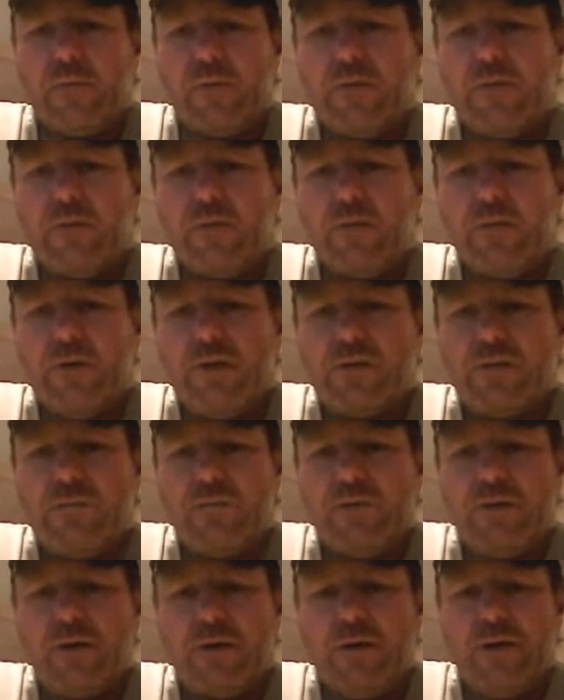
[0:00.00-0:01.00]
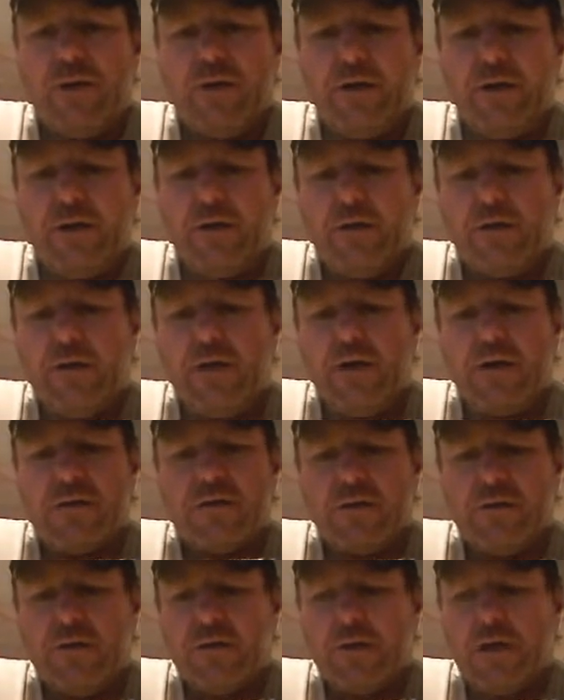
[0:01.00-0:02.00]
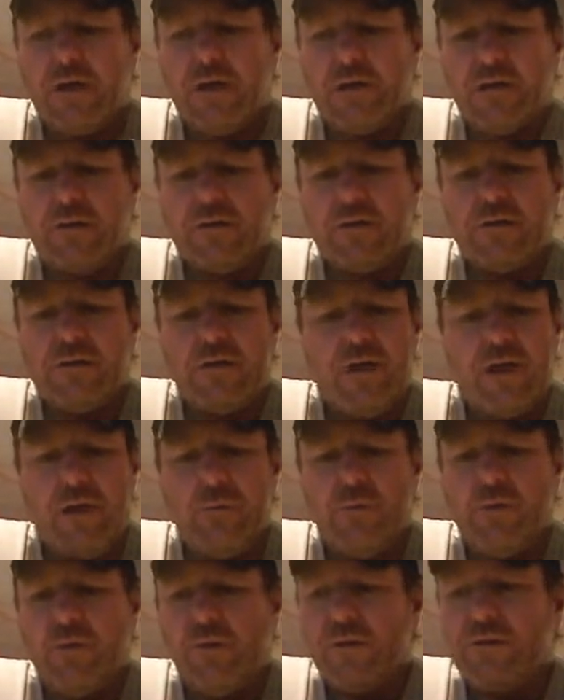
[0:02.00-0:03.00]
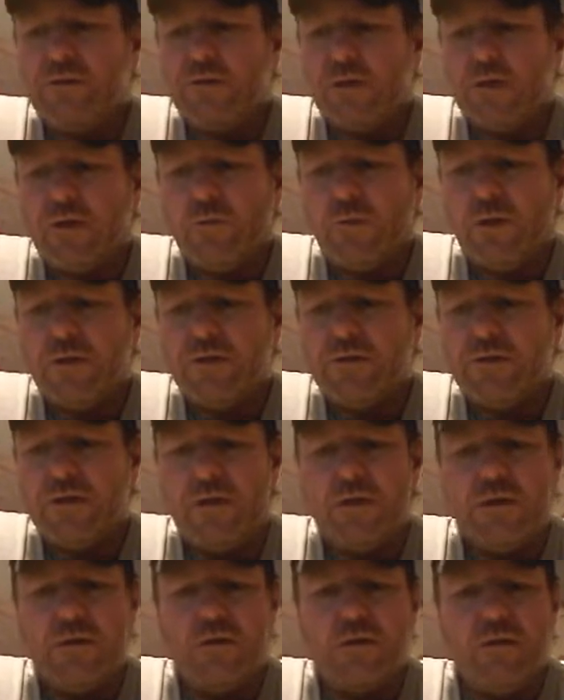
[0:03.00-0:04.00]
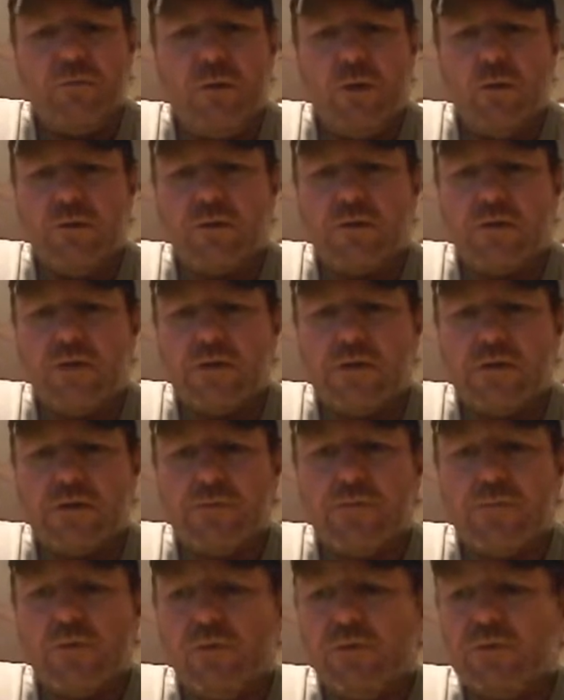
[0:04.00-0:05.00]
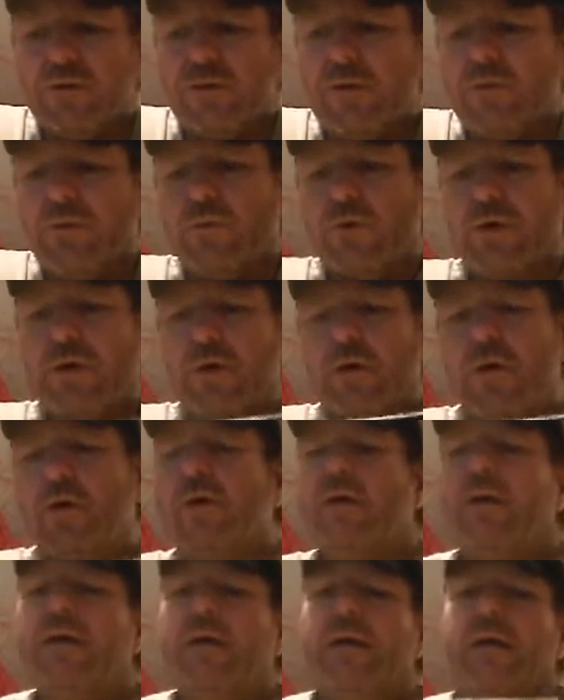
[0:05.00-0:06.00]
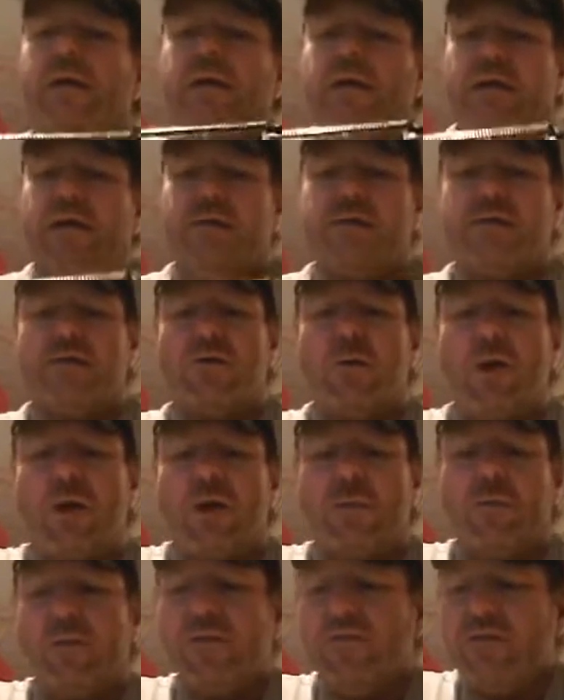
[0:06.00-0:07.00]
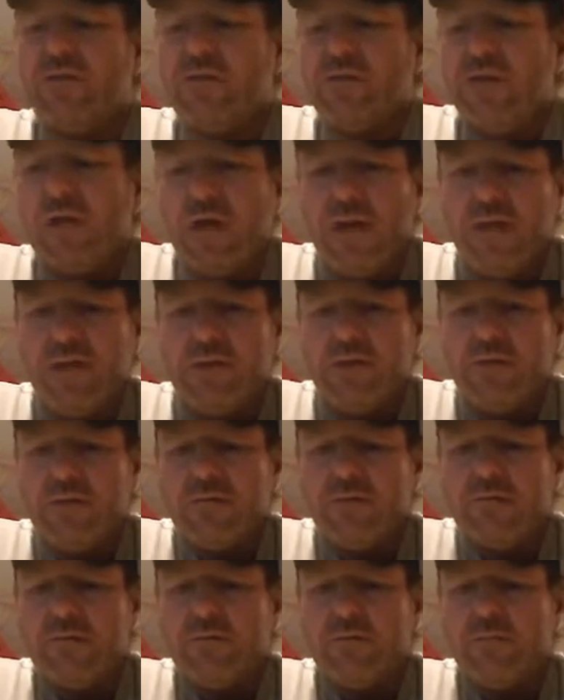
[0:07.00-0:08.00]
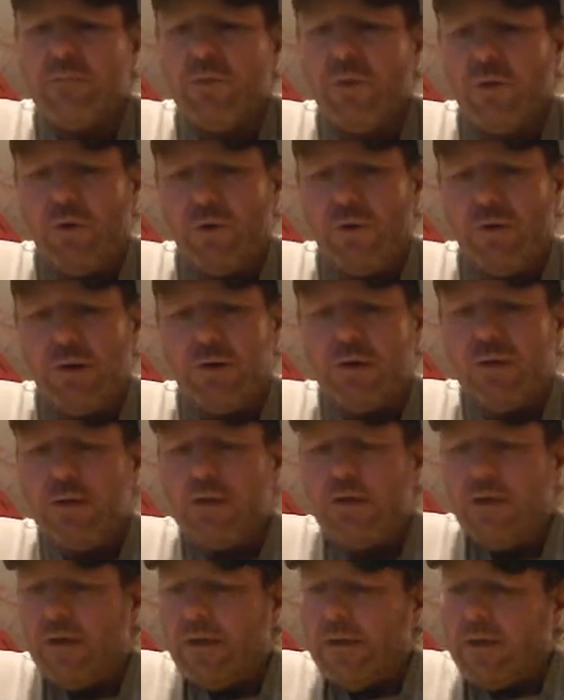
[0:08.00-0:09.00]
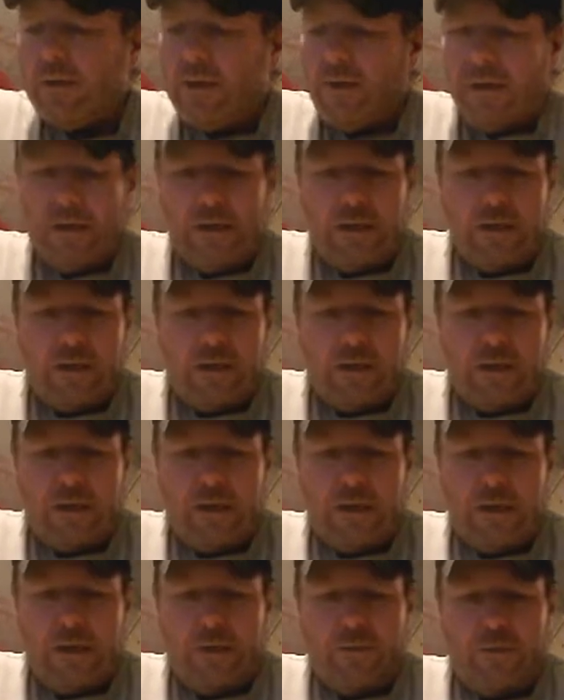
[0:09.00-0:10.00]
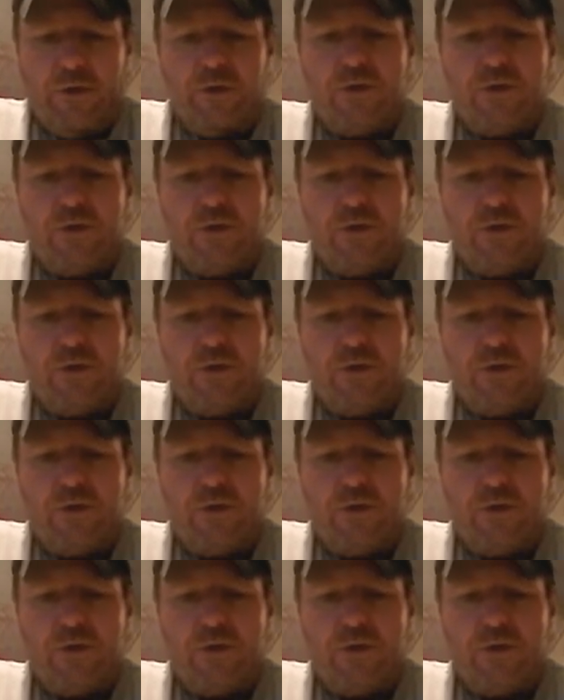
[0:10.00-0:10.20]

So it's pretty good, and it locks in tight. So you can't pull the trigger once the bolt is pulled to the rear. It is quite a bit of a tight pull. You